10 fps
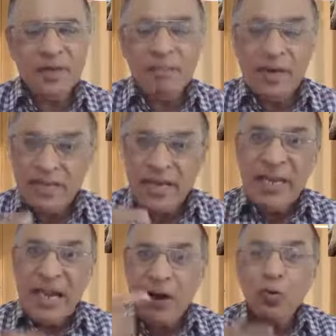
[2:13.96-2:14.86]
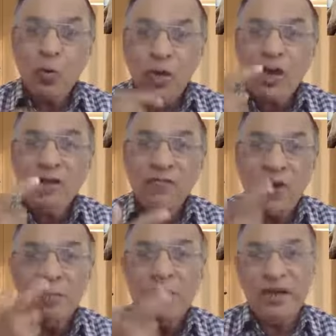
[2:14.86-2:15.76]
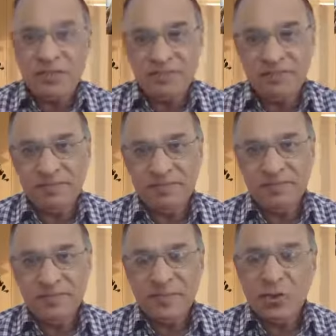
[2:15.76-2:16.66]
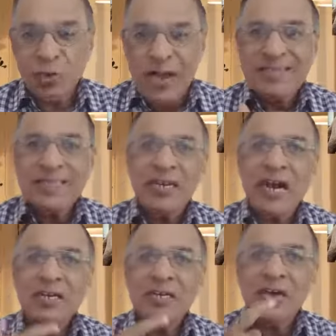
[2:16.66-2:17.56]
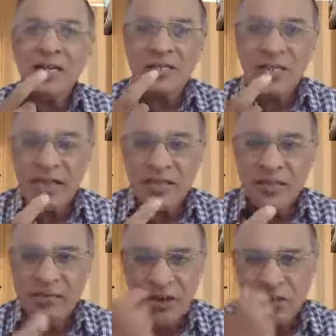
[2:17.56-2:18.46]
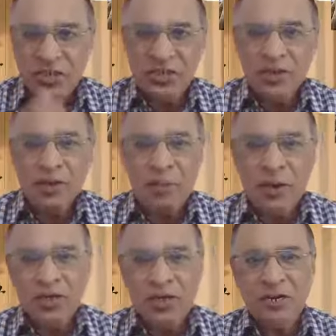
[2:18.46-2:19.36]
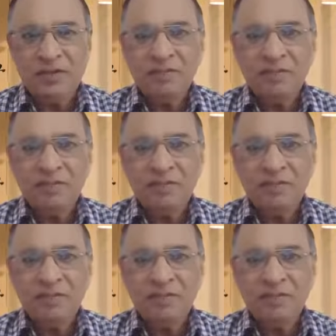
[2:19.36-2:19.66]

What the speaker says: But then I have to confirm it. So I start asking the questions to the patient.